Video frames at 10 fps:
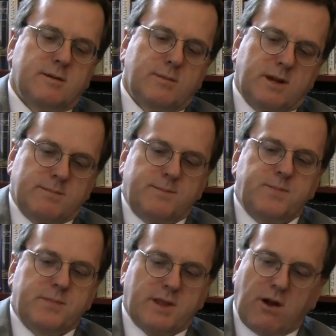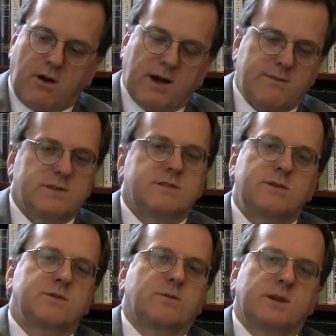But they all have
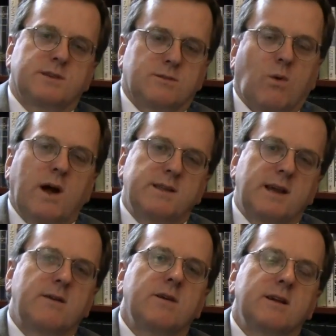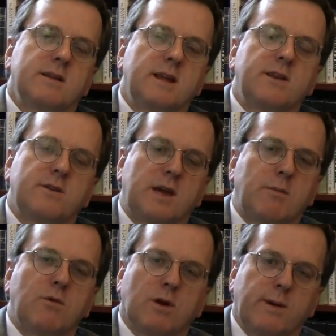institutional reasons why they need to
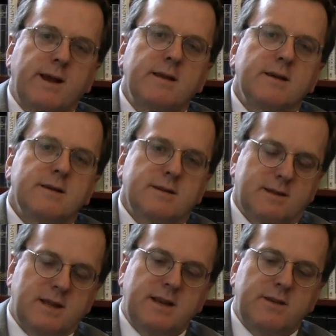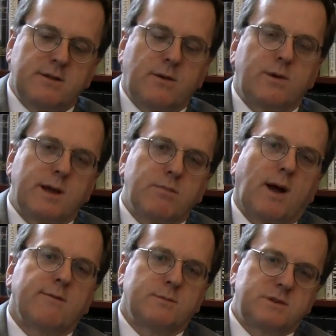keep growing, and they need to create
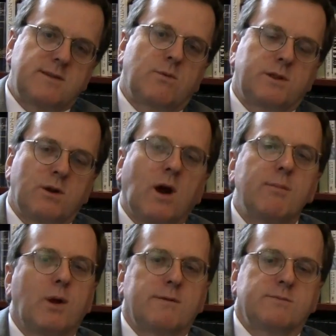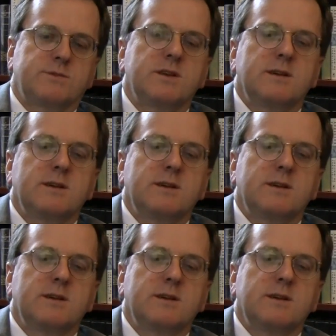problems even when there aren't problems,